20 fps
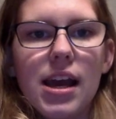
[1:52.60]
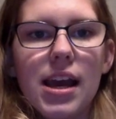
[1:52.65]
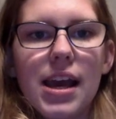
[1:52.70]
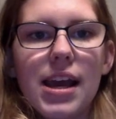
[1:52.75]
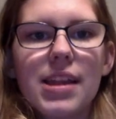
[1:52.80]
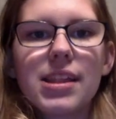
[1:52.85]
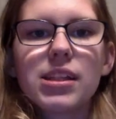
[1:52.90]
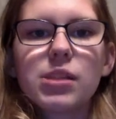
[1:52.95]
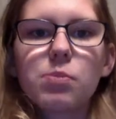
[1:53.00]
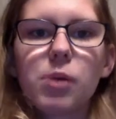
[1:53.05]

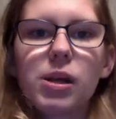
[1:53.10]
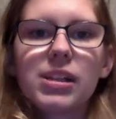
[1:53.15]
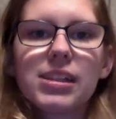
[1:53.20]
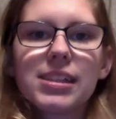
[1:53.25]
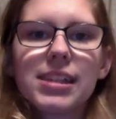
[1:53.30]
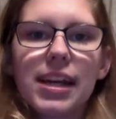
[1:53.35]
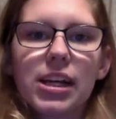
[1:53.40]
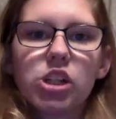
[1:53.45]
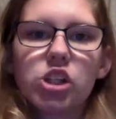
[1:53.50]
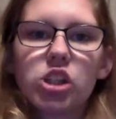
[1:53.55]
In this
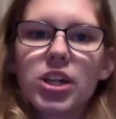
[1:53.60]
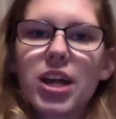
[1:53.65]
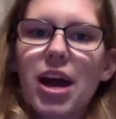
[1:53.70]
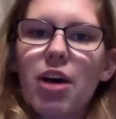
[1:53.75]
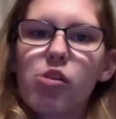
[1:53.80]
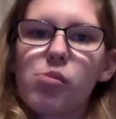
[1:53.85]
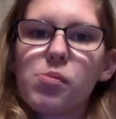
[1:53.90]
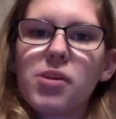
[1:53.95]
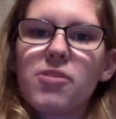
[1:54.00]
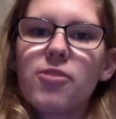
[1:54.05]
presentation, I
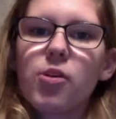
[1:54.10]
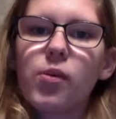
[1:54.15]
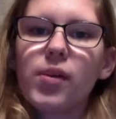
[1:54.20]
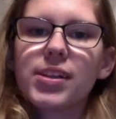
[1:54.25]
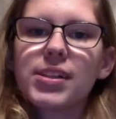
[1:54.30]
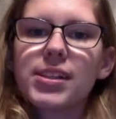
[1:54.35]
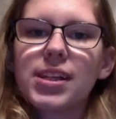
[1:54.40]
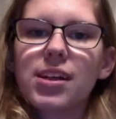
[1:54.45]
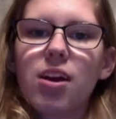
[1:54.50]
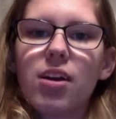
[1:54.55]
will be
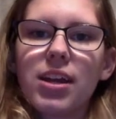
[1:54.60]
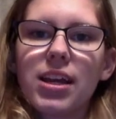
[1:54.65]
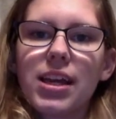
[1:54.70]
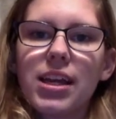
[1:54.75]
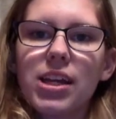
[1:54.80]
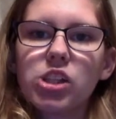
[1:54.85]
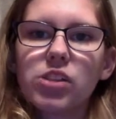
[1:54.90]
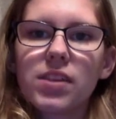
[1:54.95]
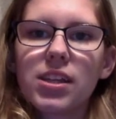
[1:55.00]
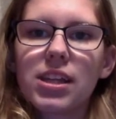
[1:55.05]
focusing on
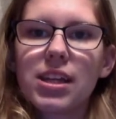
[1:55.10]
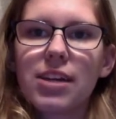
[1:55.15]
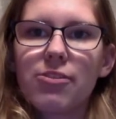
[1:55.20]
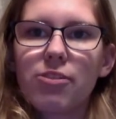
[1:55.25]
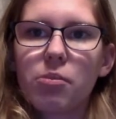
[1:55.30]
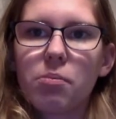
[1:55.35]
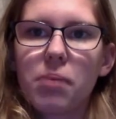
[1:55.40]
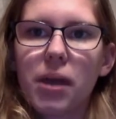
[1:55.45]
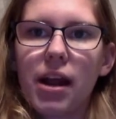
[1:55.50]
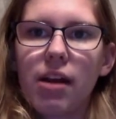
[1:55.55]
each of the
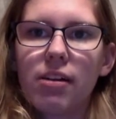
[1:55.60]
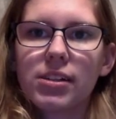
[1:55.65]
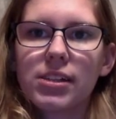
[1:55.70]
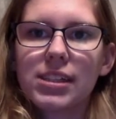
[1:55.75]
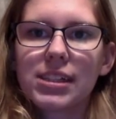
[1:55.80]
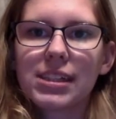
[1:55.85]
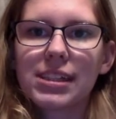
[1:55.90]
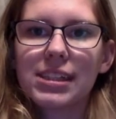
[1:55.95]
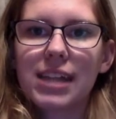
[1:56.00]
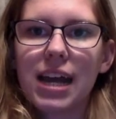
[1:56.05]
different
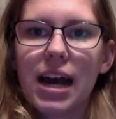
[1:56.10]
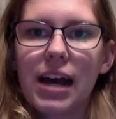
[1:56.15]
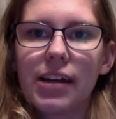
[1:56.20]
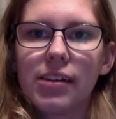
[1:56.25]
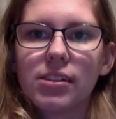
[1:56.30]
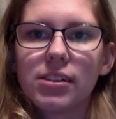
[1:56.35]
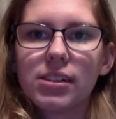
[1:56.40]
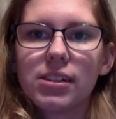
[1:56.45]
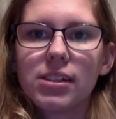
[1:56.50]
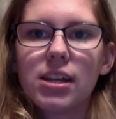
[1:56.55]
parenting
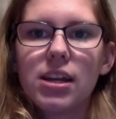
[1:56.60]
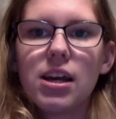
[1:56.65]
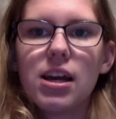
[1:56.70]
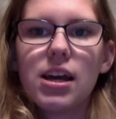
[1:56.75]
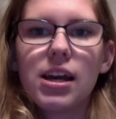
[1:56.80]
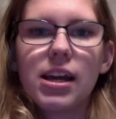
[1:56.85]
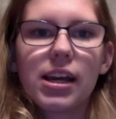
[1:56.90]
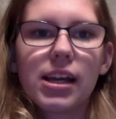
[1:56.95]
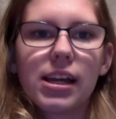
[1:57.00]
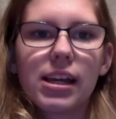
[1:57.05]
styles,
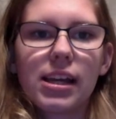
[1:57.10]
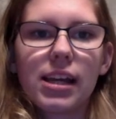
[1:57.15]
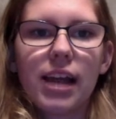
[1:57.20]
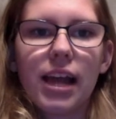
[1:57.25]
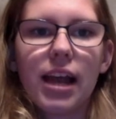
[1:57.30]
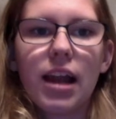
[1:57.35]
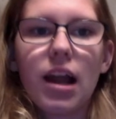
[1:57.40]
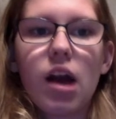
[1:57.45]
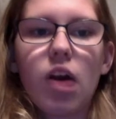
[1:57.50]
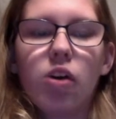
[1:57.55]

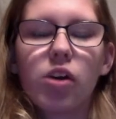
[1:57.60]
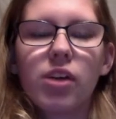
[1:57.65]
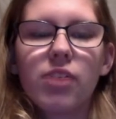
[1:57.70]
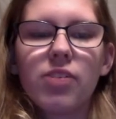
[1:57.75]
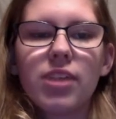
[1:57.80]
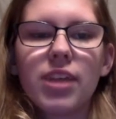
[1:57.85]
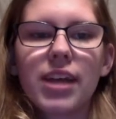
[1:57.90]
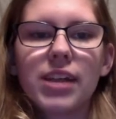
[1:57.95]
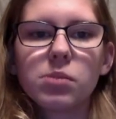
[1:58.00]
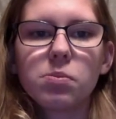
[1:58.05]
and I'll give
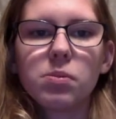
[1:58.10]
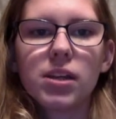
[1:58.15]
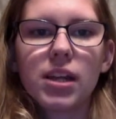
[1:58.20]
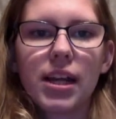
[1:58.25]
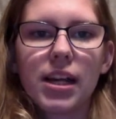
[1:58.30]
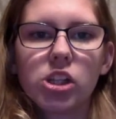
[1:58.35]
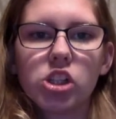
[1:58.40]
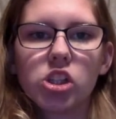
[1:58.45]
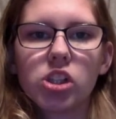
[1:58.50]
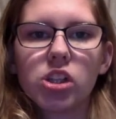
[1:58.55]
an
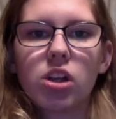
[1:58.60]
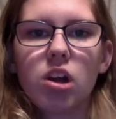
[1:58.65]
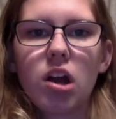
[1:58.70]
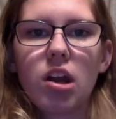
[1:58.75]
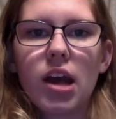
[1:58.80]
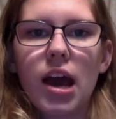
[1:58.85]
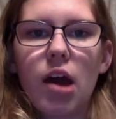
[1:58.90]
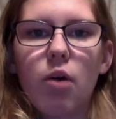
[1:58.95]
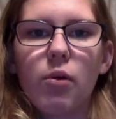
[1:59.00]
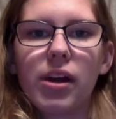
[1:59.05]
explanation on
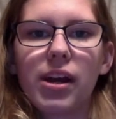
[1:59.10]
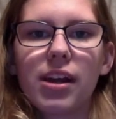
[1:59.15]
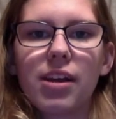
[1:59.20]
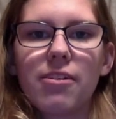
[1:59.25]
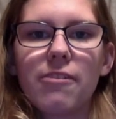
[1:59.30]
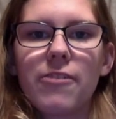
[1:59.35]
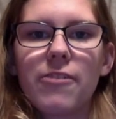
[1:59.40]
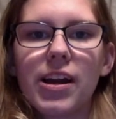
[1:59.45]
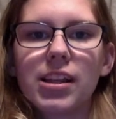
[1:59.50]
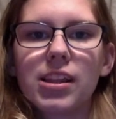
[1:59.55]
how it can
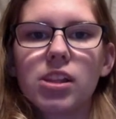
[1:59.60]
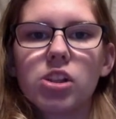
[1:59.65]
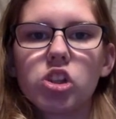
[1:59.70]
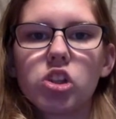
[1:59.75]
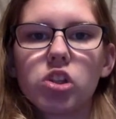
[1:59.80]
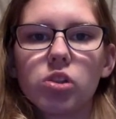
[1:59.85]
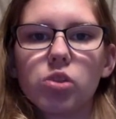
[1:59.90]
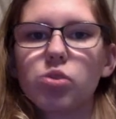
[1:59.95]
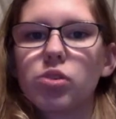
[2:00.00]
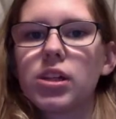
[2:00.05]
affect the
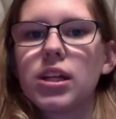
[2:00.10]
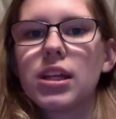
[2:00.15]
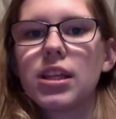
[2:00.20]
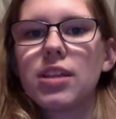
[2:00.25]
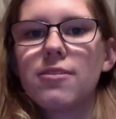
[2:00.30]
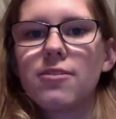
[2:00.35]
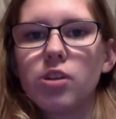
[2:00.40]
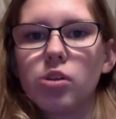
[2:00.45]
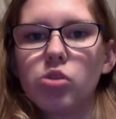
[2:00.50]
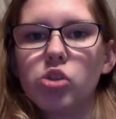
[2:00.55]
children in
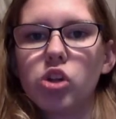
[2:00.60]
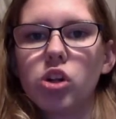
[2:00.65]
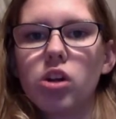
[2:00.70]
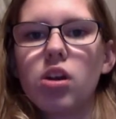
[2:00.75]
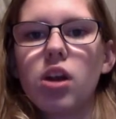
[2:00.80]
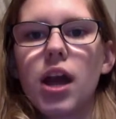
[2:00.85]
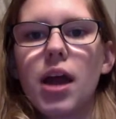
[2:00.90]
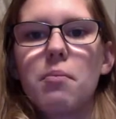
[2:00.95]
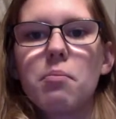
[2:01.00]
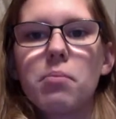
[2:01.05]
the
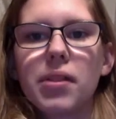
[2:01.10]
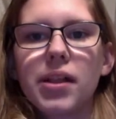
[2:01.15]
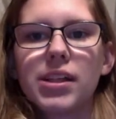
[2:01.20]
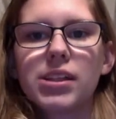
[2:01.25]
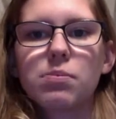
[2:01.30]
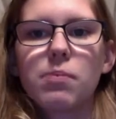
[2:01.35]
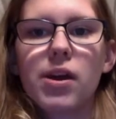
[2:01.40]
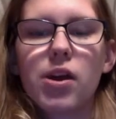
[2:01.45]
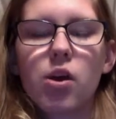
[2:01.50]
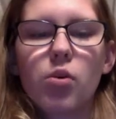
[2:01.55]
future, and
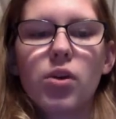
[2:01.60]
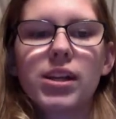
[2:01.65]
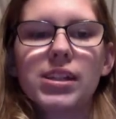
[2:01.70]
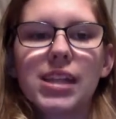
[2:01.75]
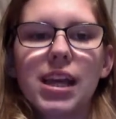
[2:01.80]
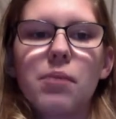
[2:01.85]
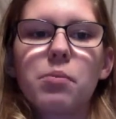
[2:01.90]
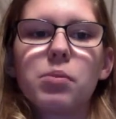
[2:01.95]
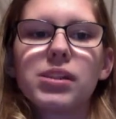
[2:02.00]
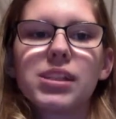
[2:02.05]
plus my own
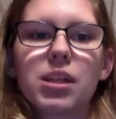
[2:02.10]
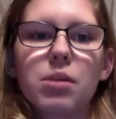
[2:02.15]
examples